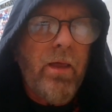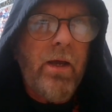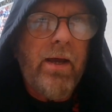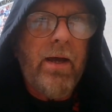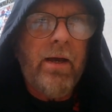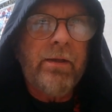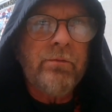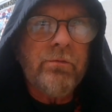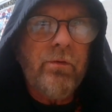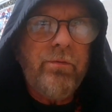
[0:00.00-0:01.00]

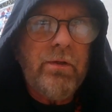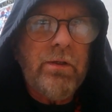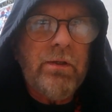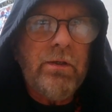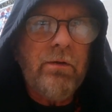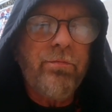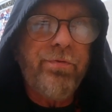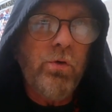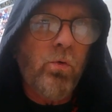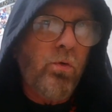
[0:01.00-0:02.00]
And the
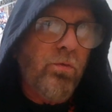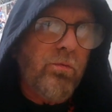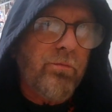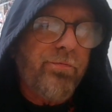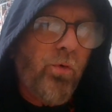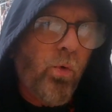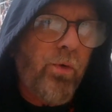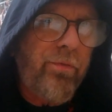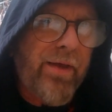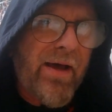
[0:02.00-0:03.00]
fuel
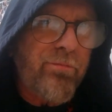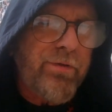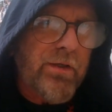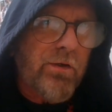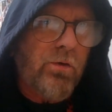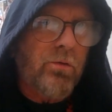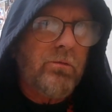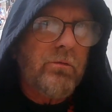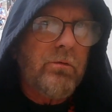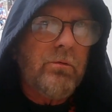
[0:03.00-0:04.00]
for that vehicle
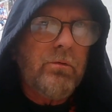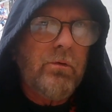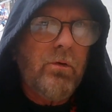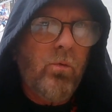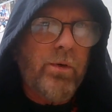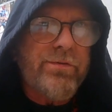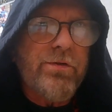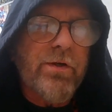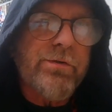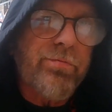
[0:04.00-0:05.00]
was the
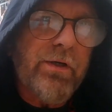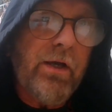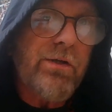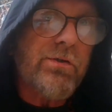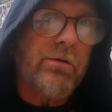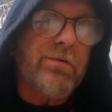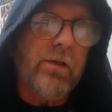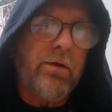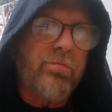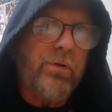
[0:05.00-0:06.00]
justification of
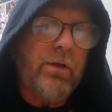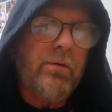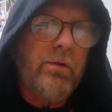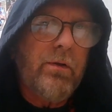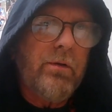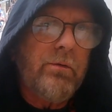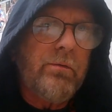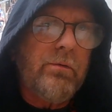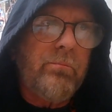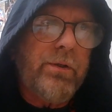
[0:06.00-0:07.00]
slavery,
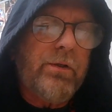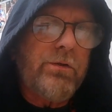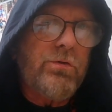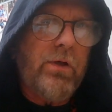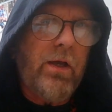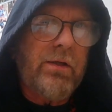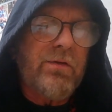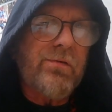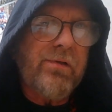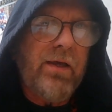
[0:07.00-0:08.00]
because you can't
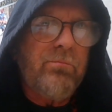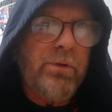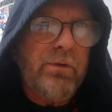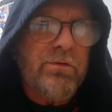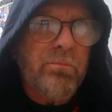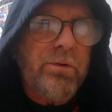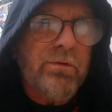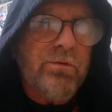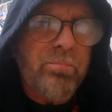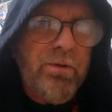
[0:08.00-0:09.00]
enslave millions and
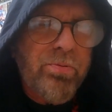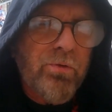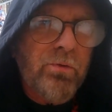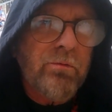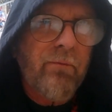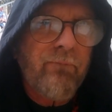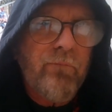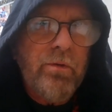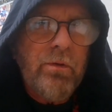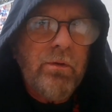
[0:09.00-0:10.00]
millions of people
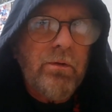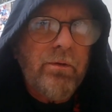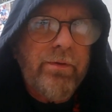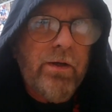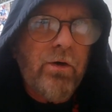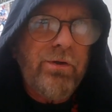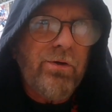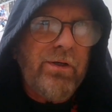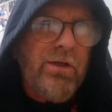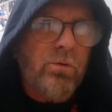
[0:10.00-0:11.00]
that are
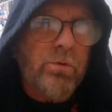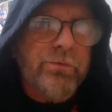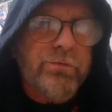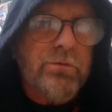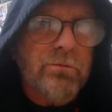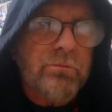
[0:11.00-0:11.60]
your equals.